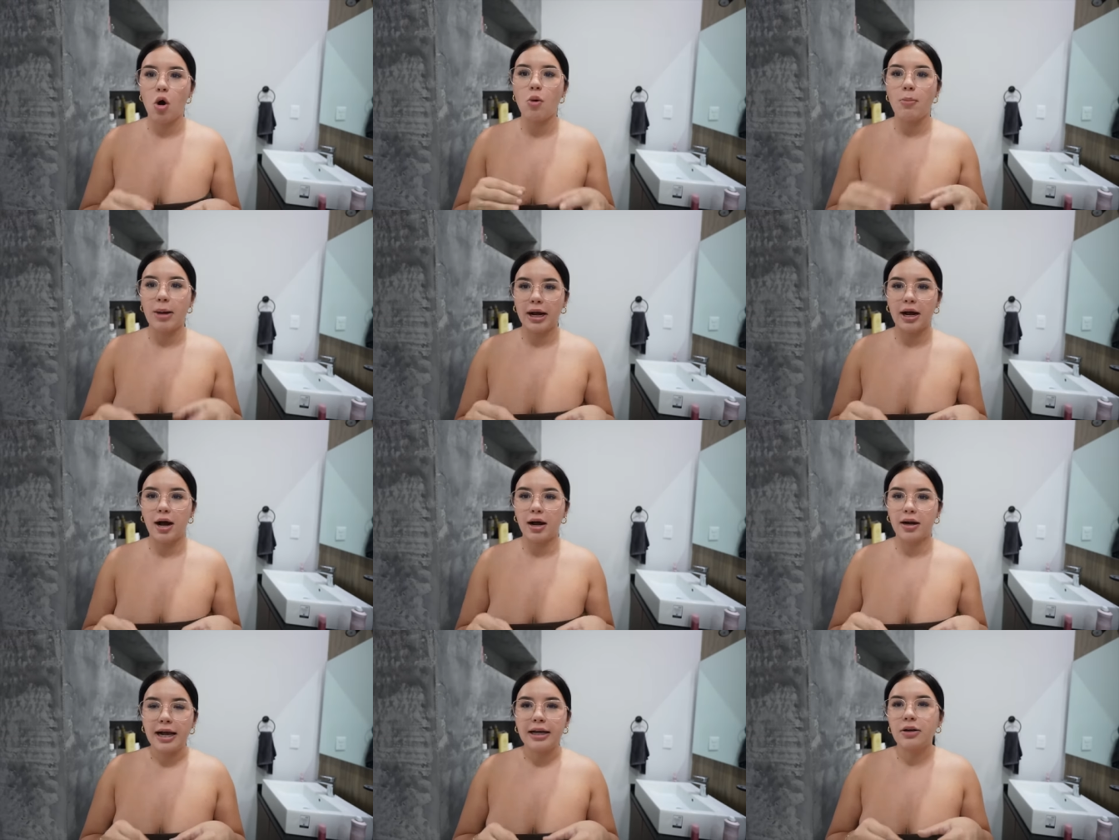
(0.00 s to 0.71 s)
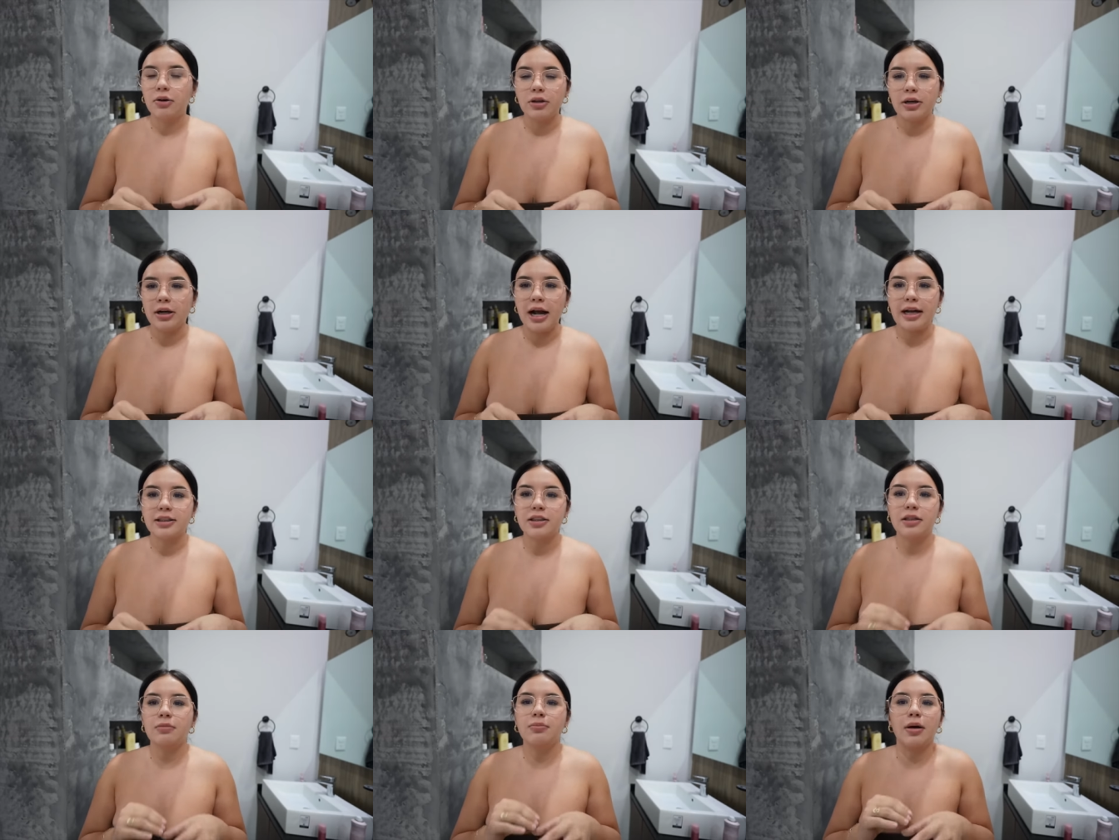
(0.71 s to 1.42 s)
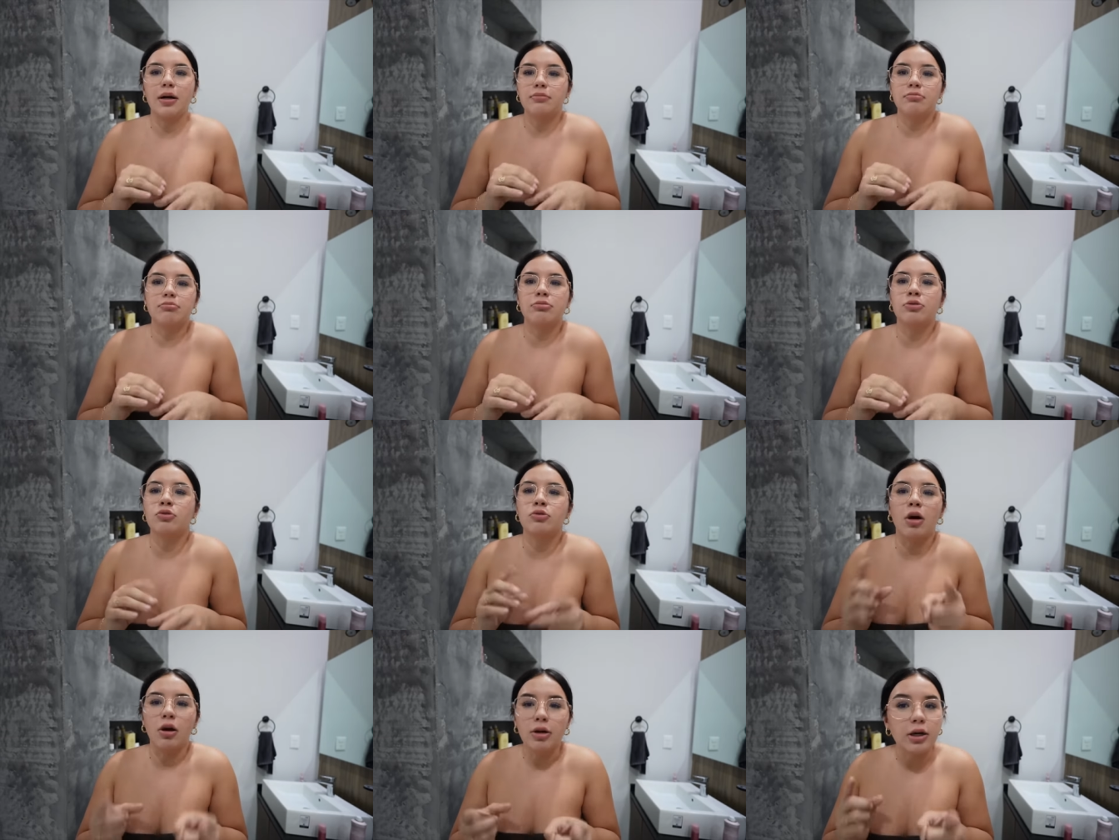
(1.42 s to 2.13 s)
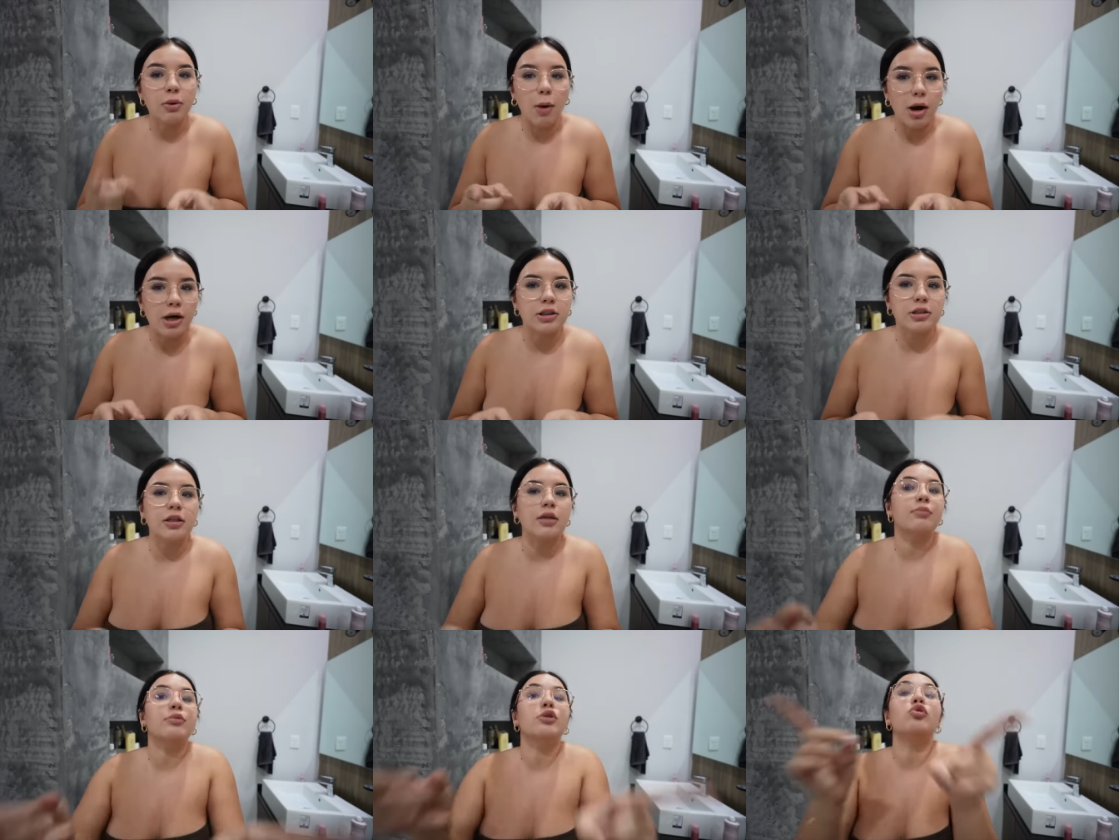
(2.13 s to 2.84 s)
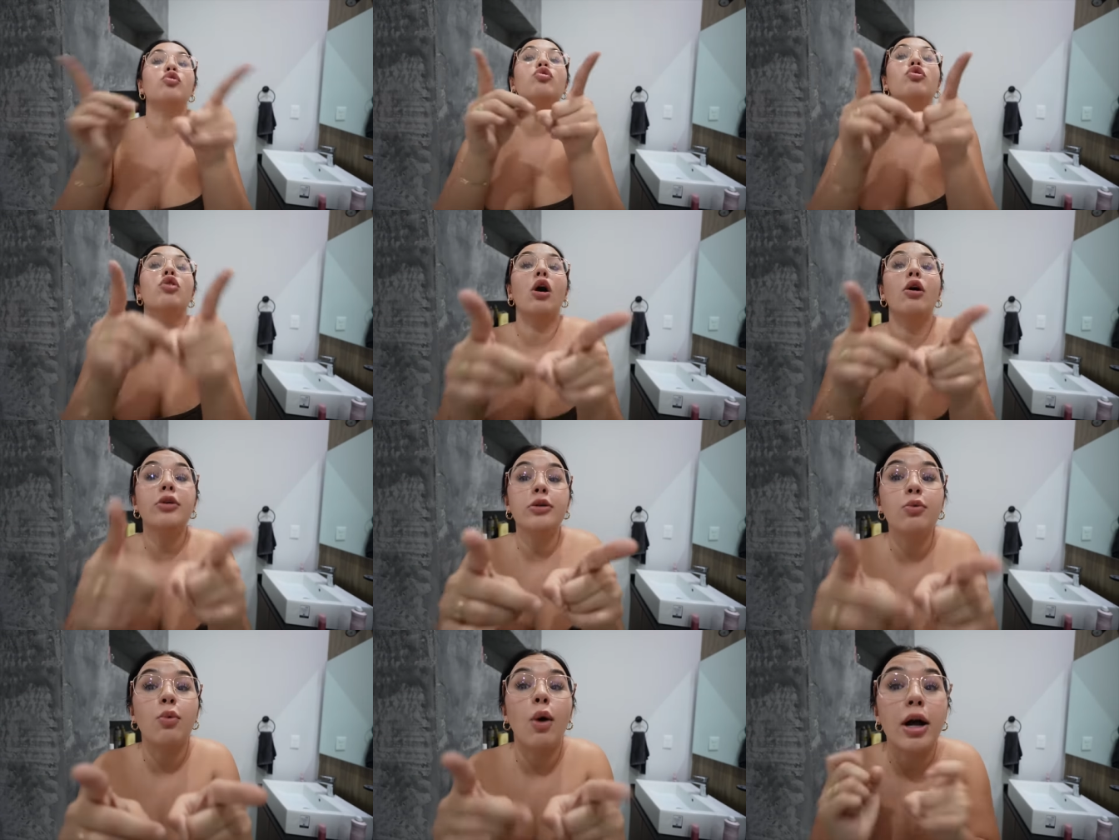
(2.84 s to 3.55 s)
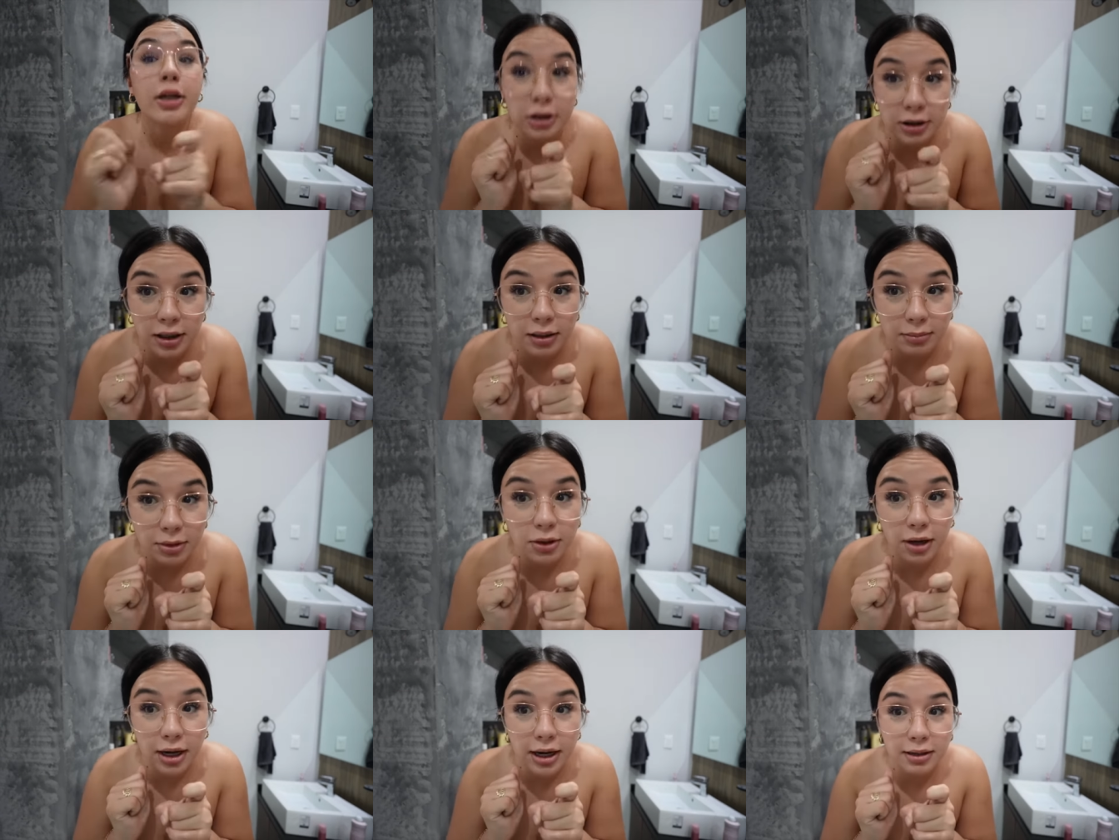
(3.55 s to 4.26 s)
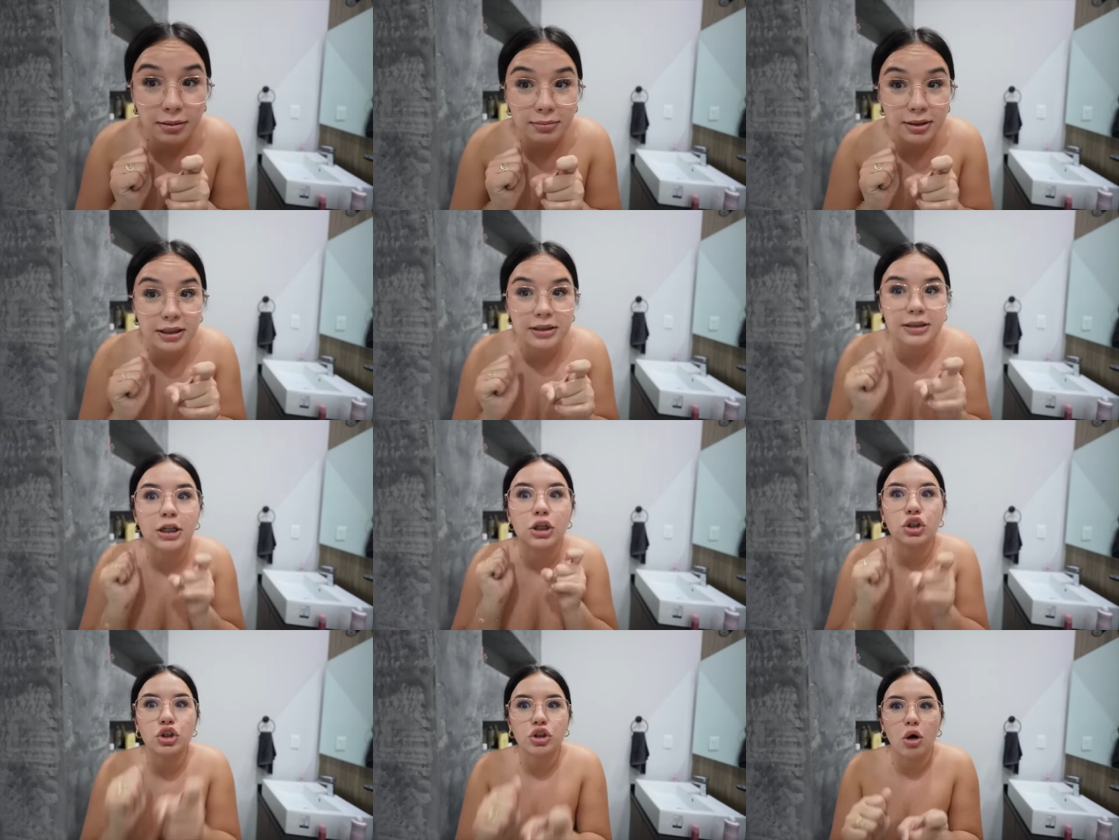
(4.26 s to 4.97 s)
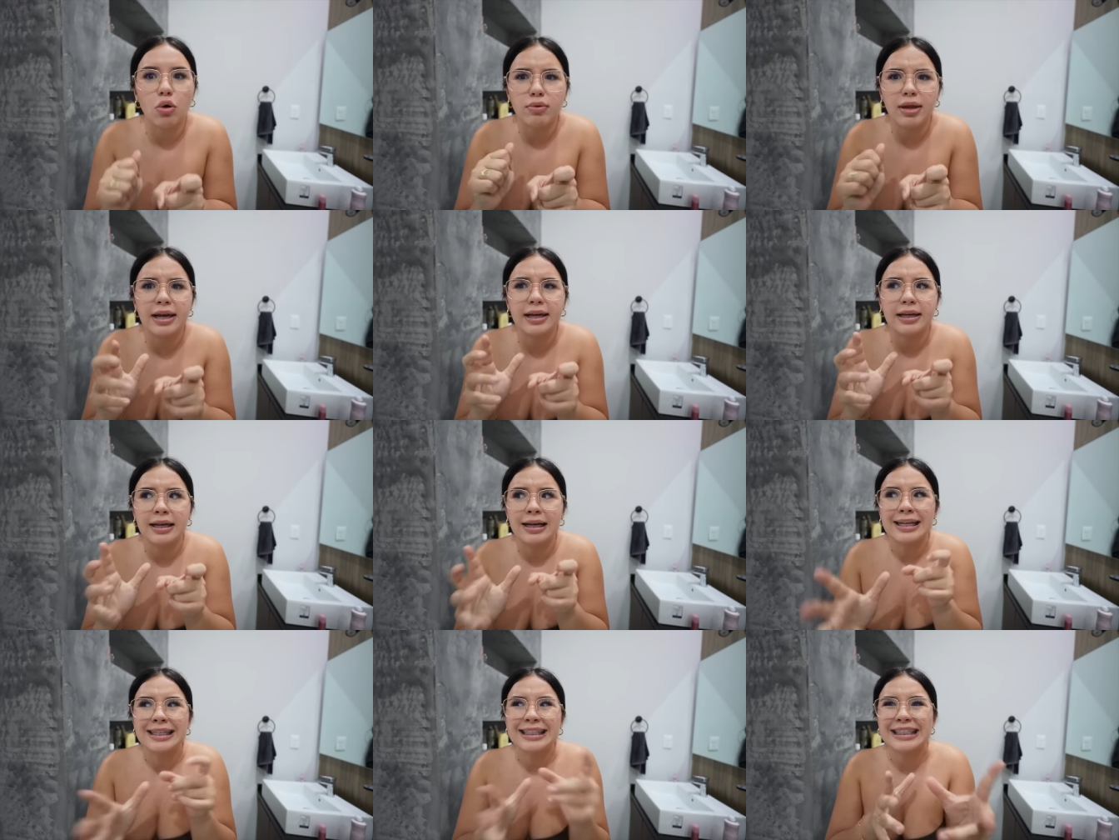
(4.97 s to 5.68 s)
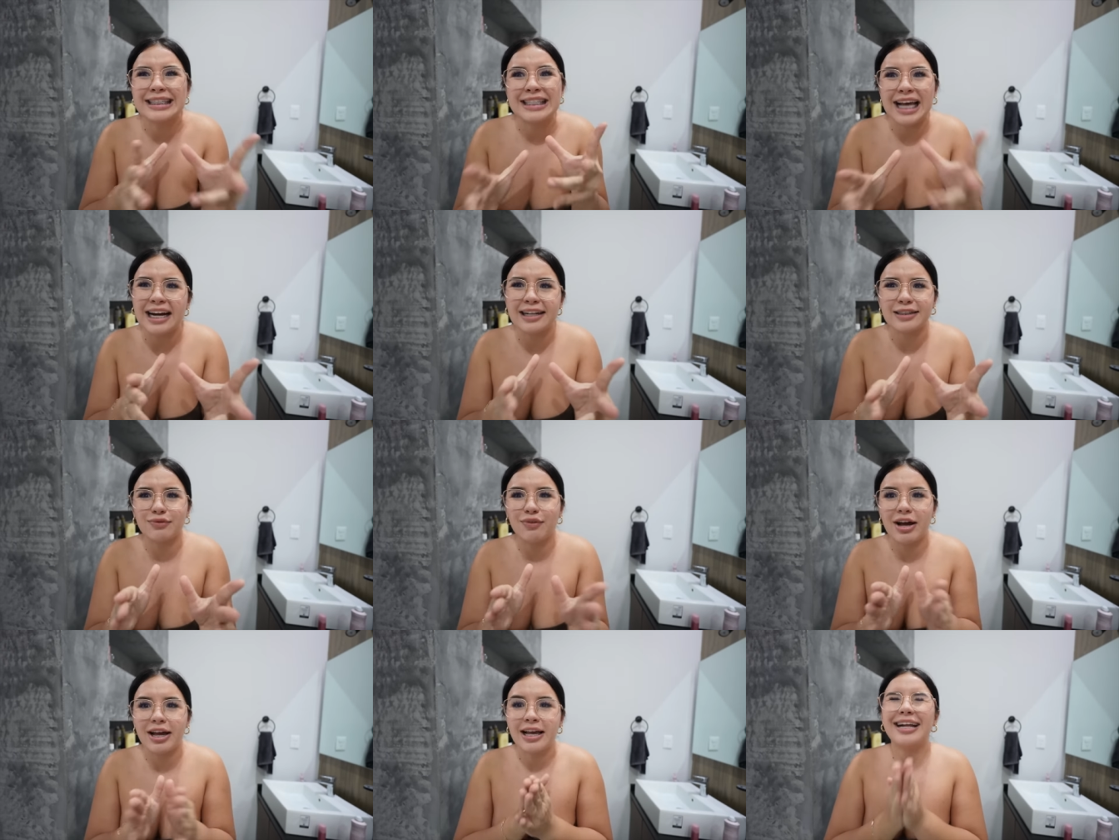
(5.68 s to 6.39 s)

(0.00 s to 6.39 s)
Oh my god. I know they're nasty, but you know you're watching them. You know you watch them, okay? Because they're so like satisfying.